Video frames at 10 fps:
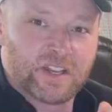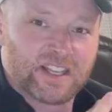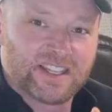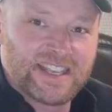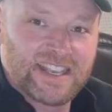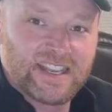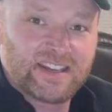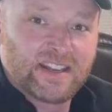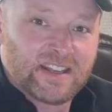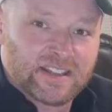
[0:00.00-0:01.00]

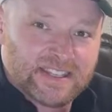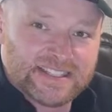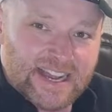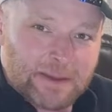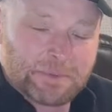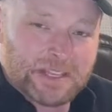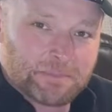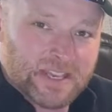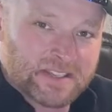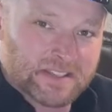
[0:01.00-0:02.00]
clean the top of the
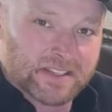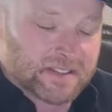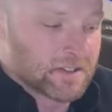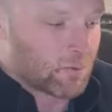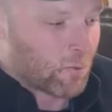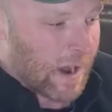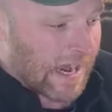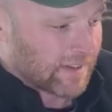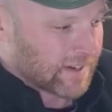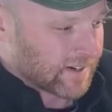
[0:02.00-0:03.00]
pistons
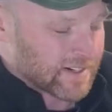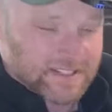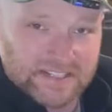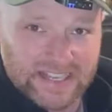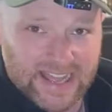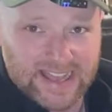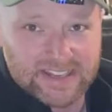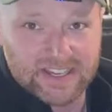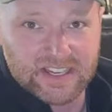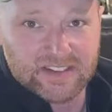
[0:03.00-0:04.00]
while they're
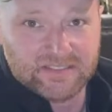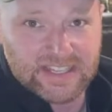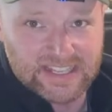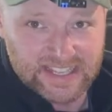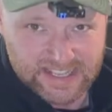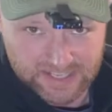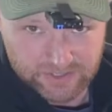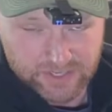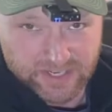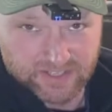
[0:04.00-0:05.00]
inside of the
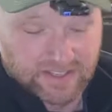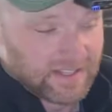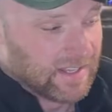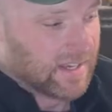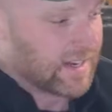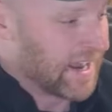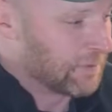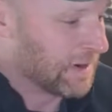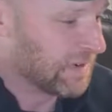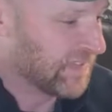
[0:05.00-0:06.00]
engine. Now
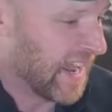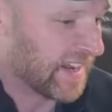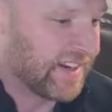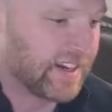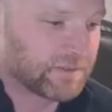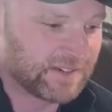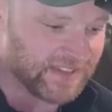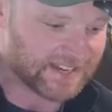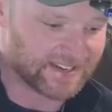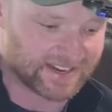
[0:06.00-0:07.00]
what we've got here, we've
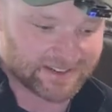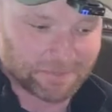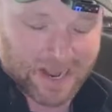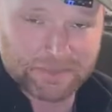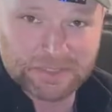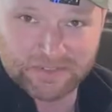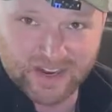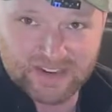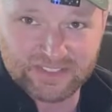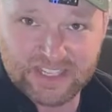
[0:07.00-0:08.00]
got Dr. Bob's
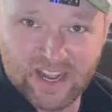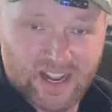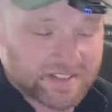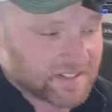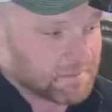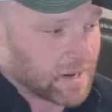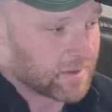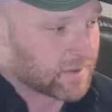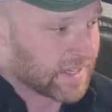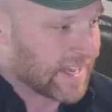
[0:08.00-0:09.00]
Gravely, awesome
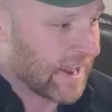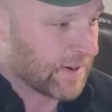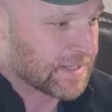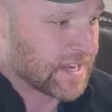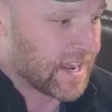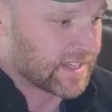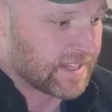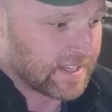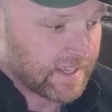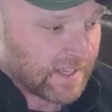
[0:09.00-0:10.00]
motor, the Kawasaki